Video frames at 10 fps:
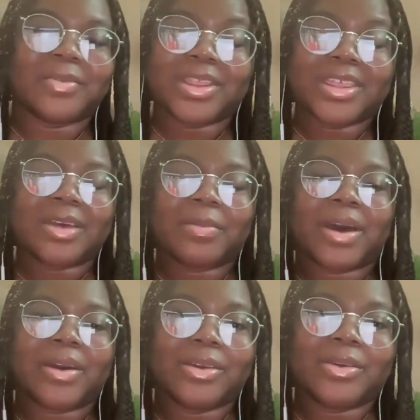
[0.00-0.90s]
one thing
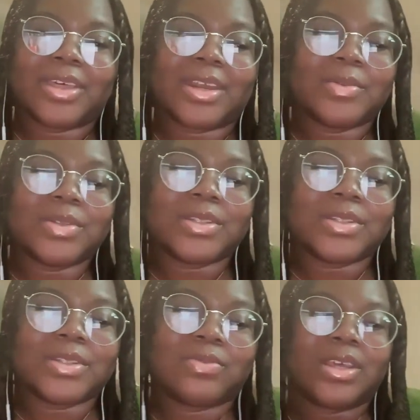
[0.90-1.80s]
about you that it was
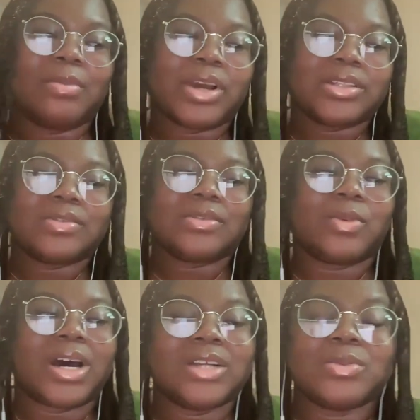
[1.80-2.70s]
really impressive to
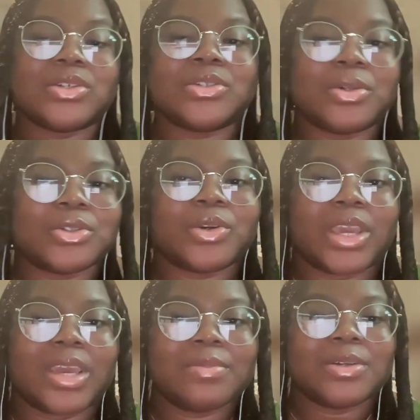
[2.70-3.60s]
watch was your social
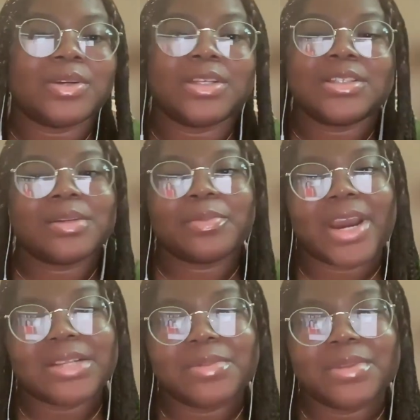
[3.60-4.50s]
game. So it doesn't
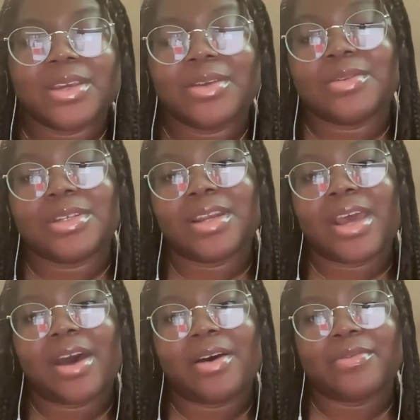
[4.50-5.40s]
surprise me that you did
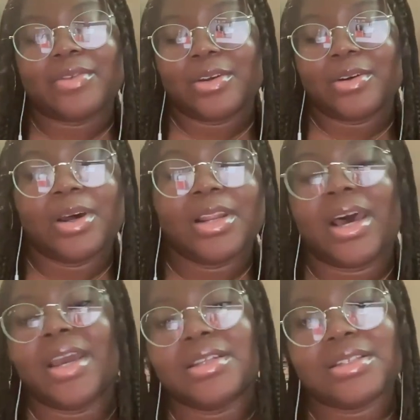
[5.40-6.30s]
have,
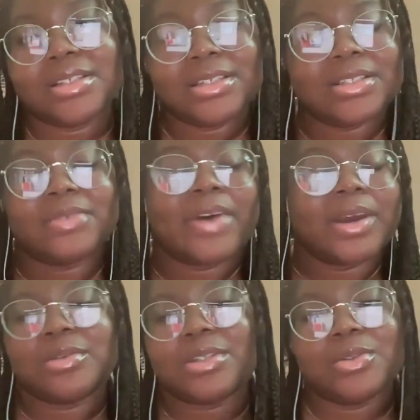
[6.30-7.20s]
alliances and
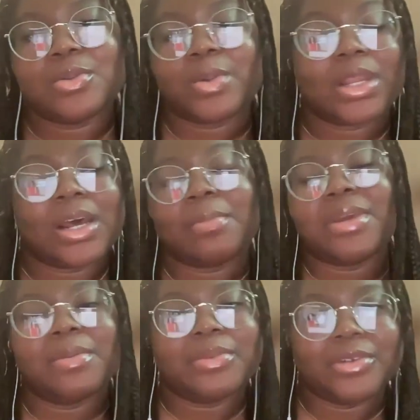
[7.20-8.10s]
final twos with a lot of
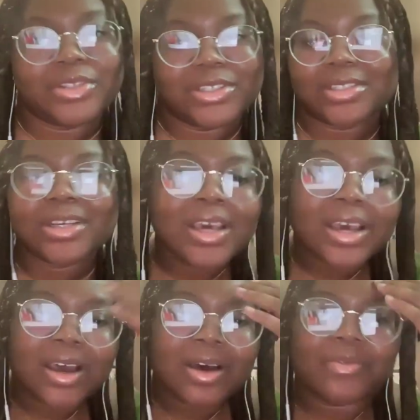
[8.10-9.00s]
people. It just
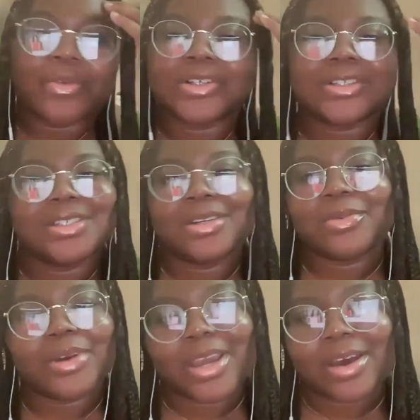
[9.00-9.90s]
unfortunately didn't
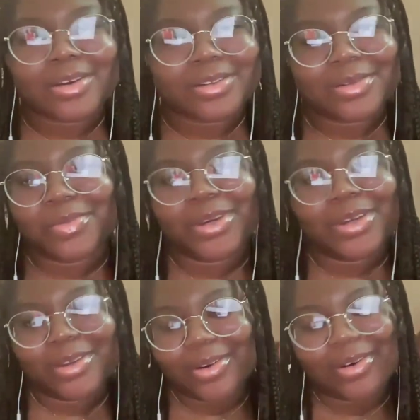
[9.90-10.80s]
work out because you put,
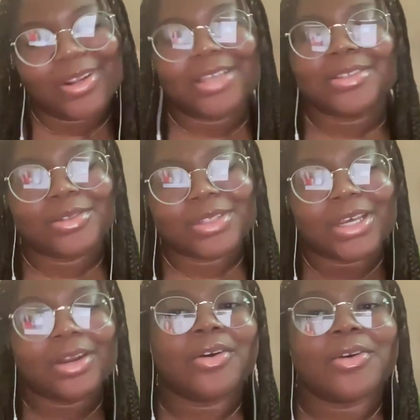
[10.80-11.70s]
as you
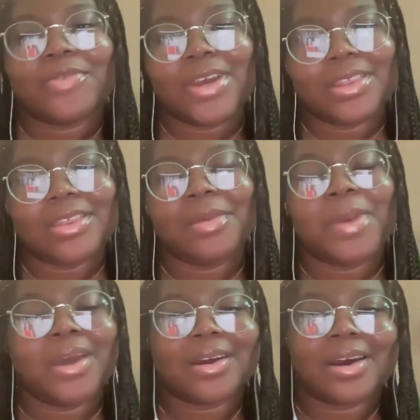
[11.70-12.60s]
said, all your faith in the
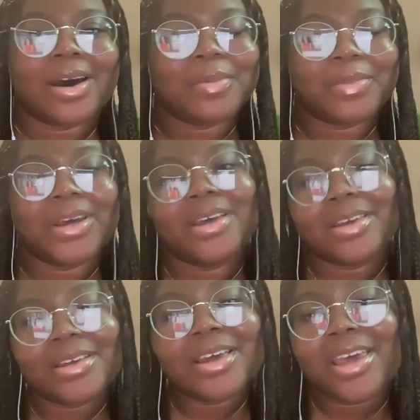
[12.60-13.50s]
Pentagon.
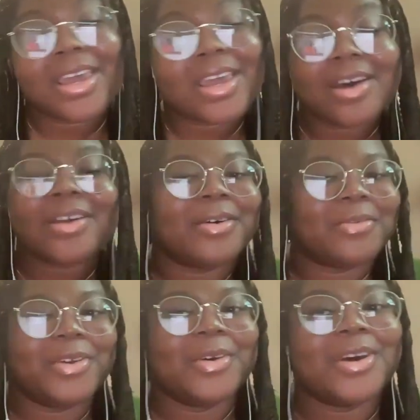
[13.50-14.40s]
But it could
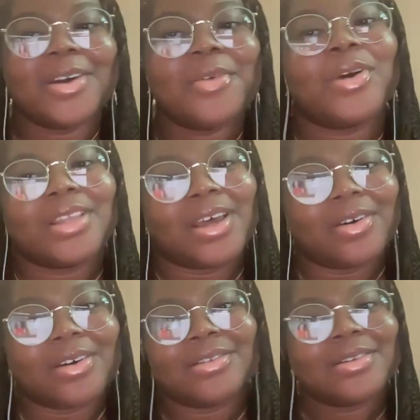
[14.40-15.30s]
have worked
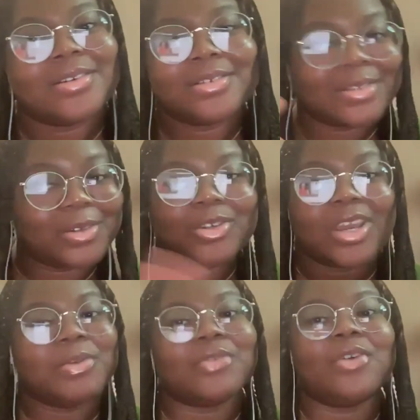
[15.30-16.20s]
out because your social
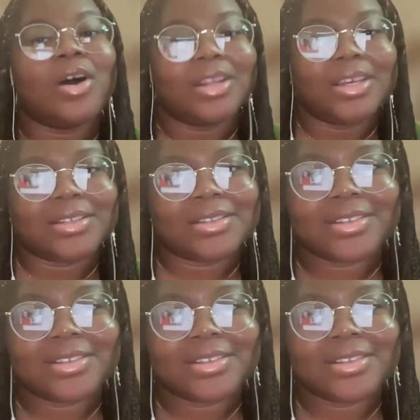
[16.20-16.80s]
game was flawless.